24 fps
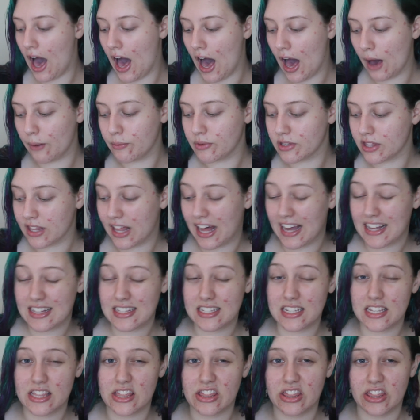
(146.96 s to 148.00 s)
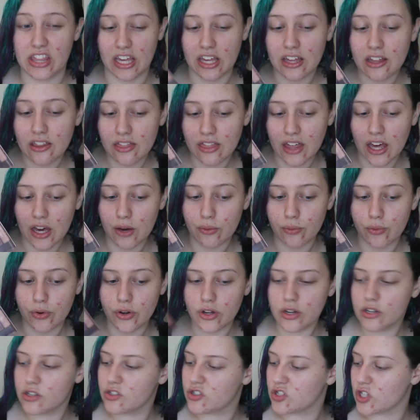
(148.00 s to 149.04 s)
I would like to think they
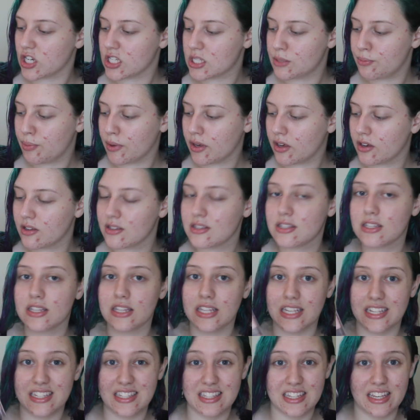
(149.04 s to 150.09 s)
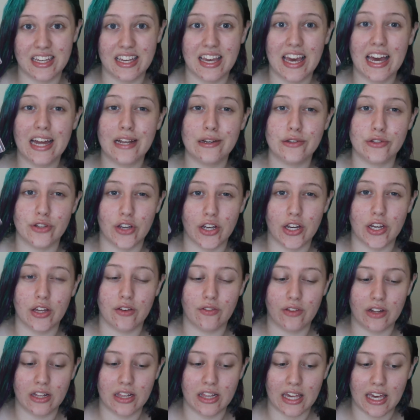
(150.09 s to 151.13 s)
would, just because this can get dirty
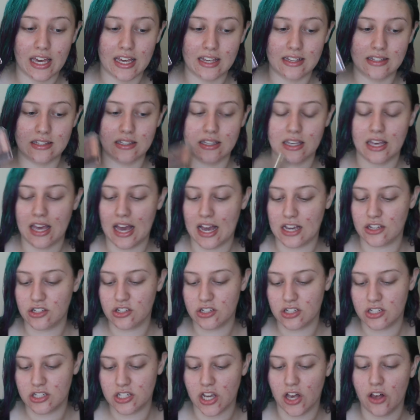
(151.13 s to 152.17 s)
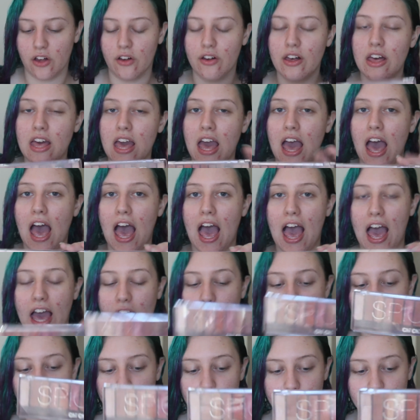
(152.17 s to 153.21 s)
really easily, as you can tell,
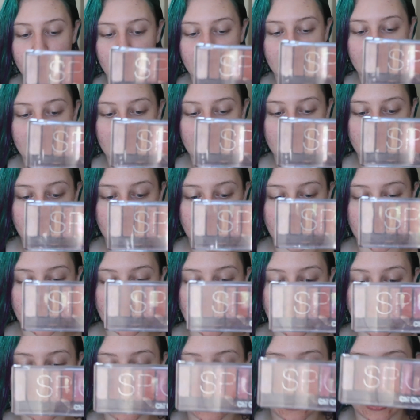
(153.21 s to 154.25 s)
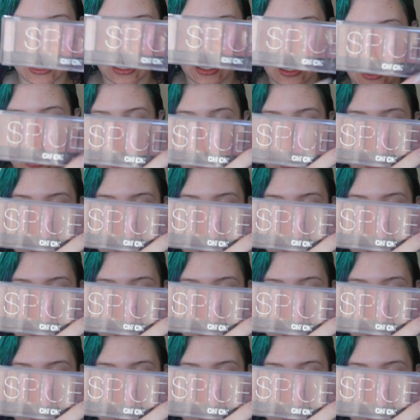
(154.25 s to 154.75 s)
and already the